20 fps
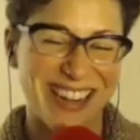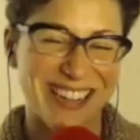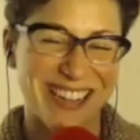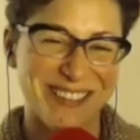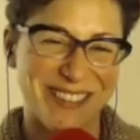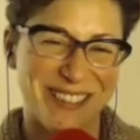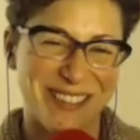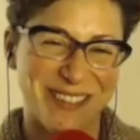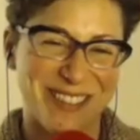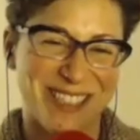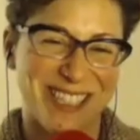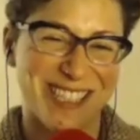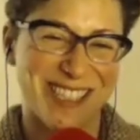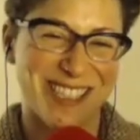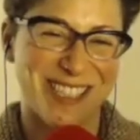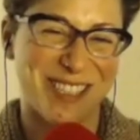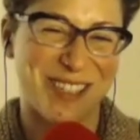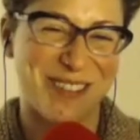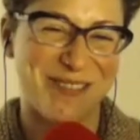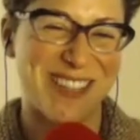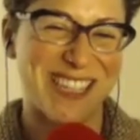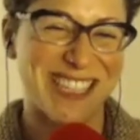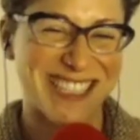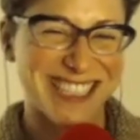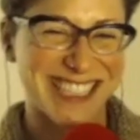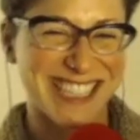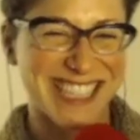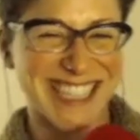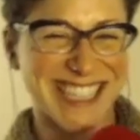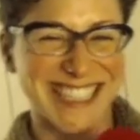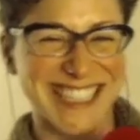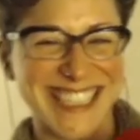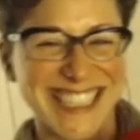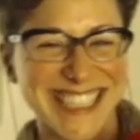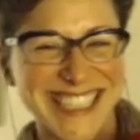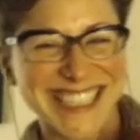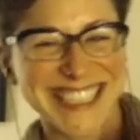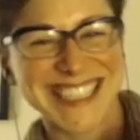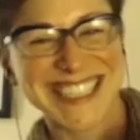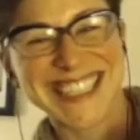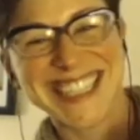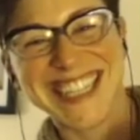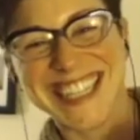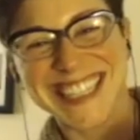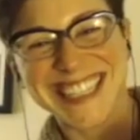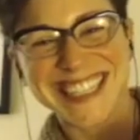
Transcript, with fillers: do you use it so much then? It's okay,